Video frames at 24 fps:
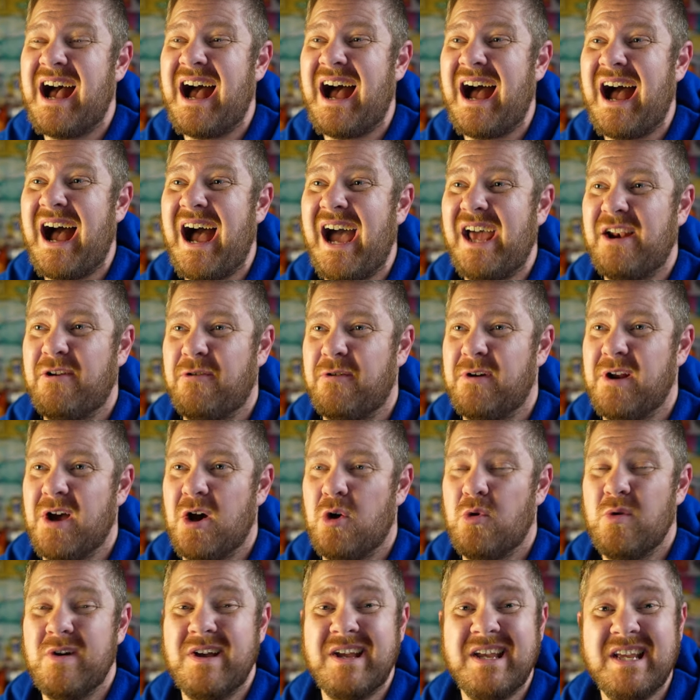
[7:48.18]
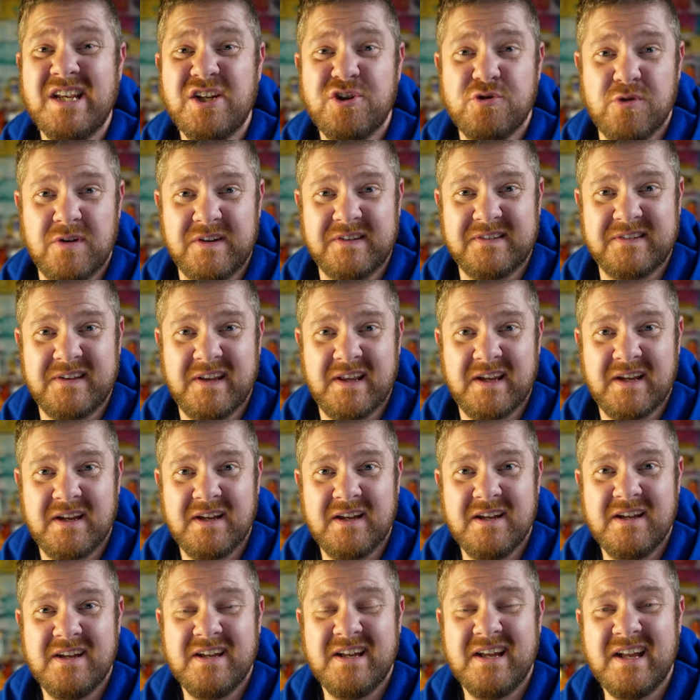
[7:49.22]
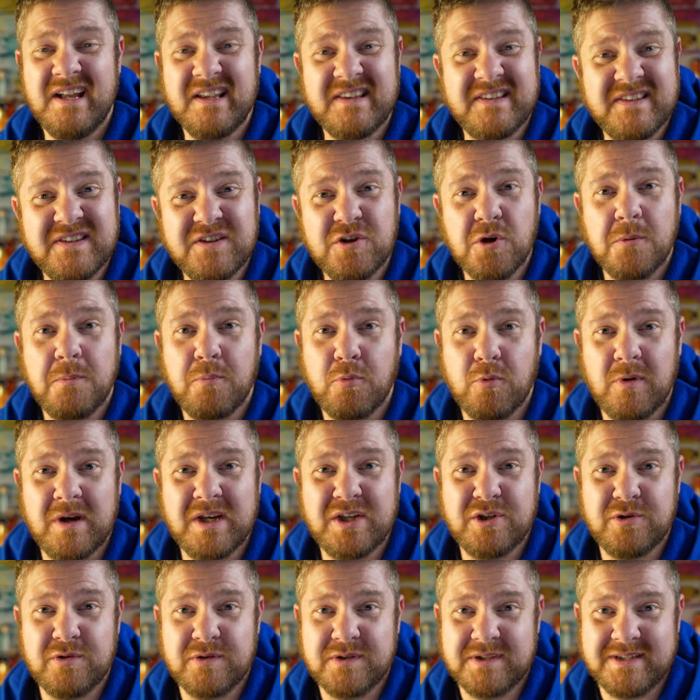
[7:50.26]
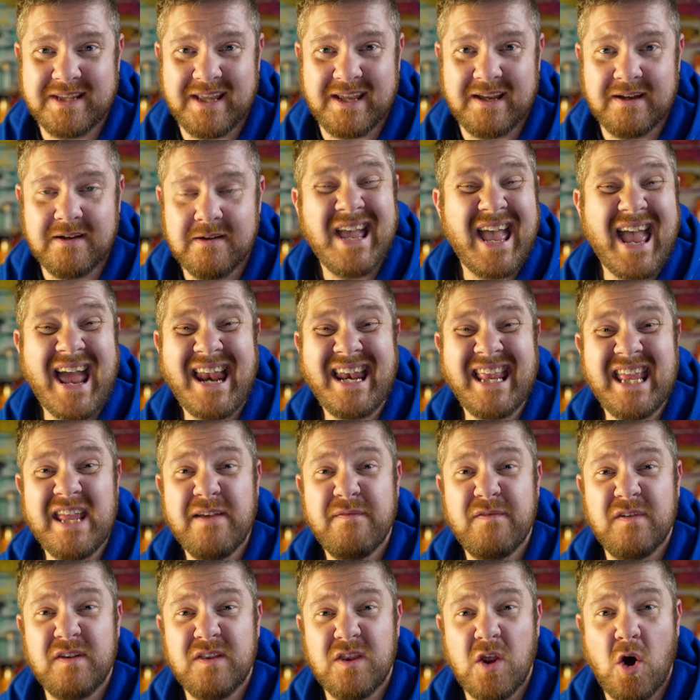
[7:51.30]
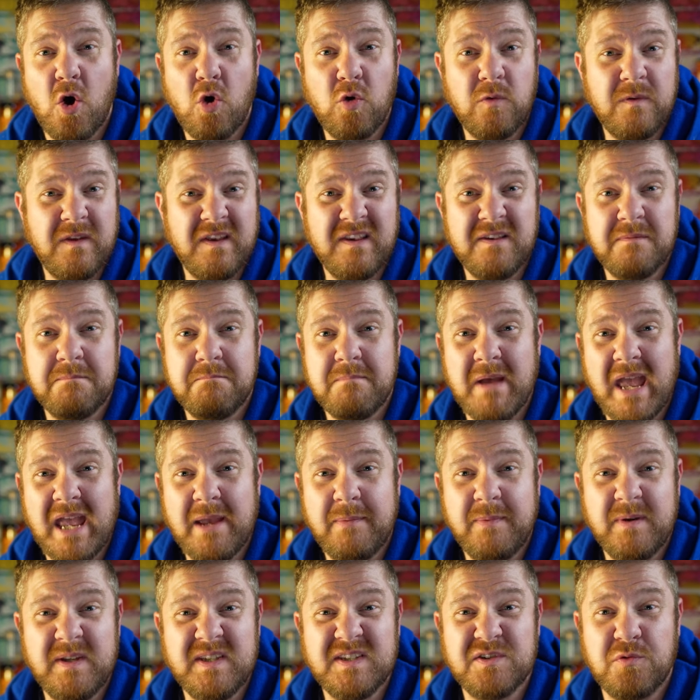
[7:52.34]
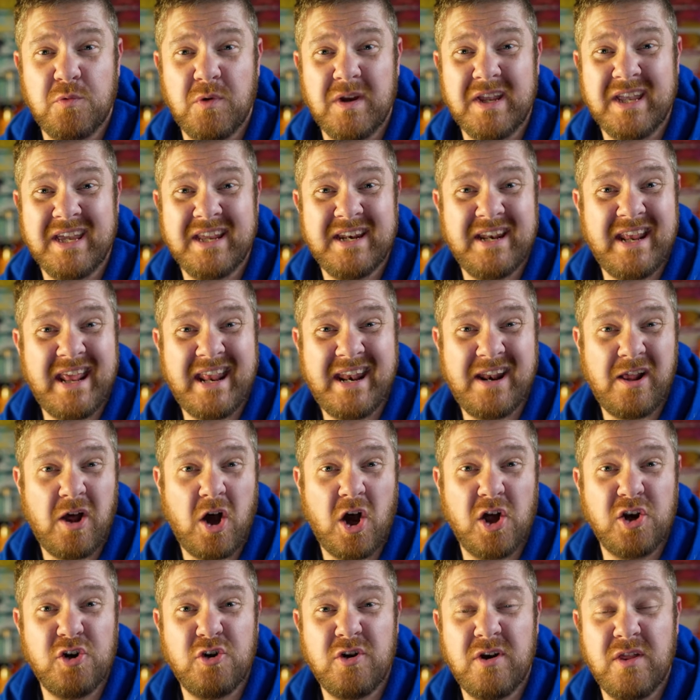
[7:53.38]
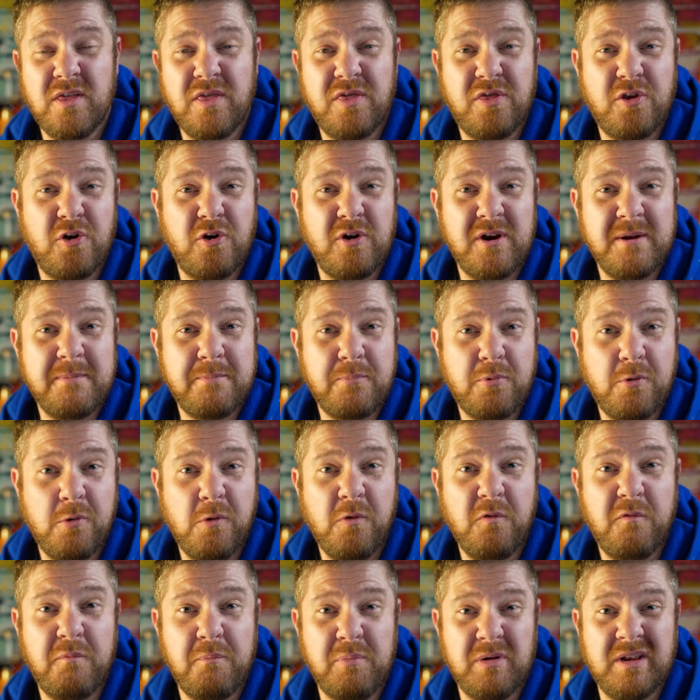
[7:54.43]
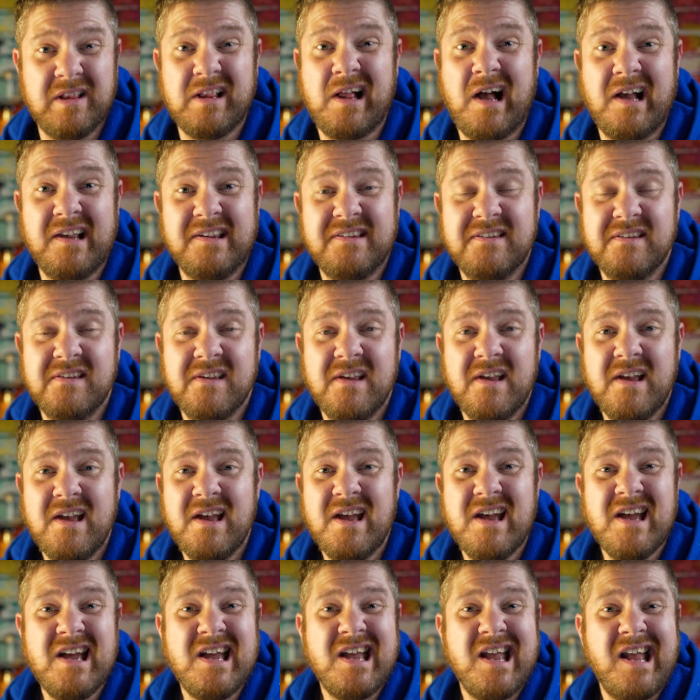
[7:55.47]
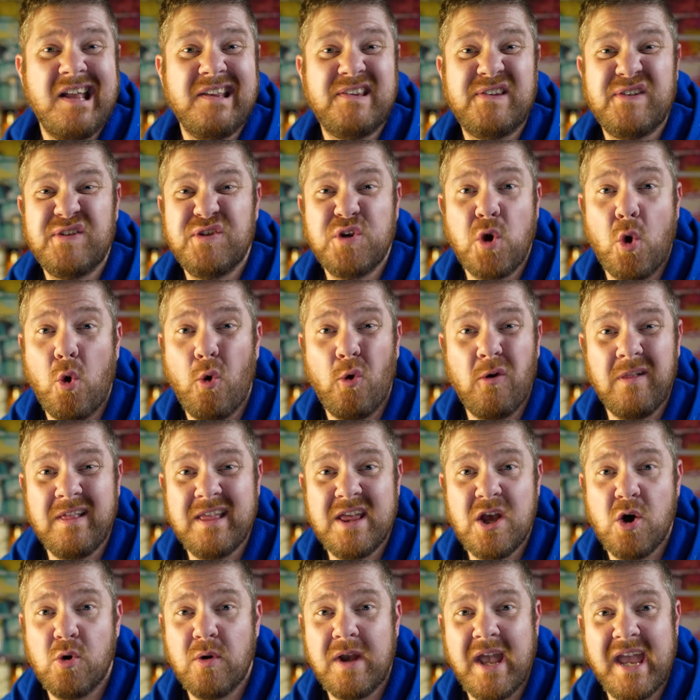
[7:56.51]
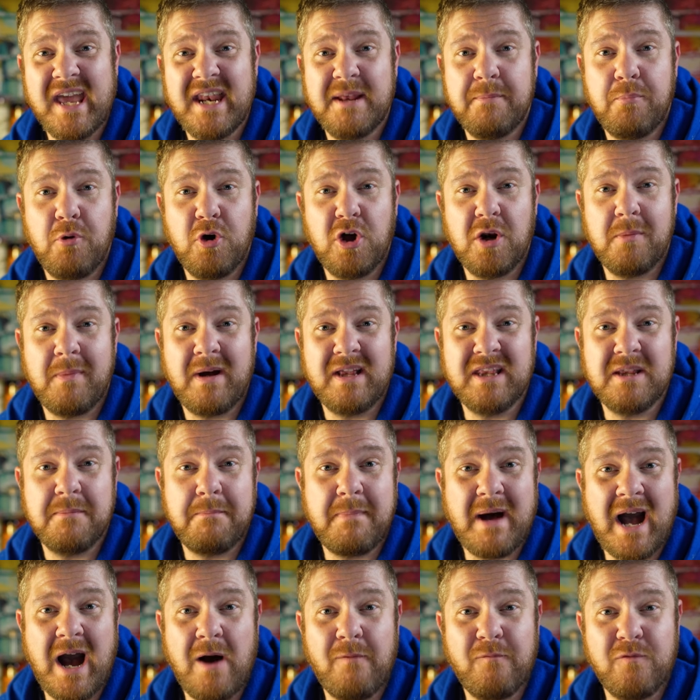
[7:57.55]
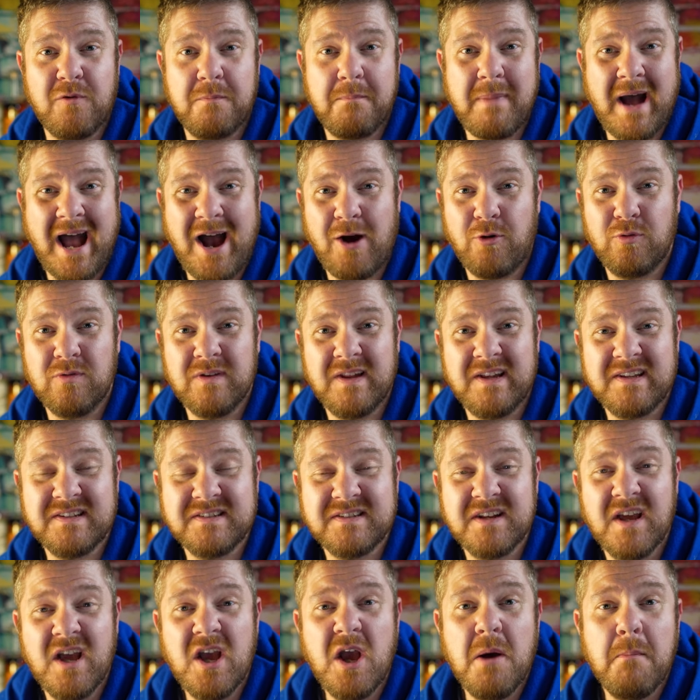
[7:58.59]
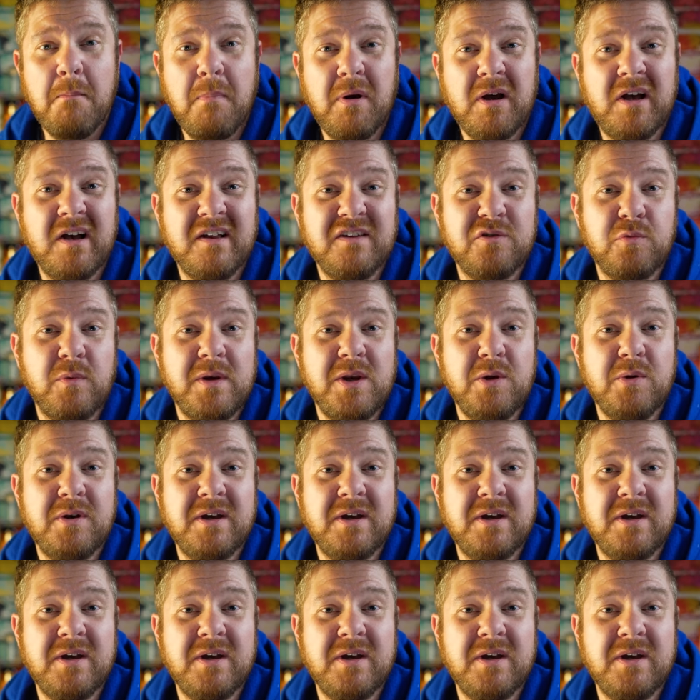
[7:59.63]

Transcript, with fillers: I don't know, interesting. It's super interesting. And even though these babies ring in at 130 proof plus, it's totally okay to put them on the pound for pound list because when you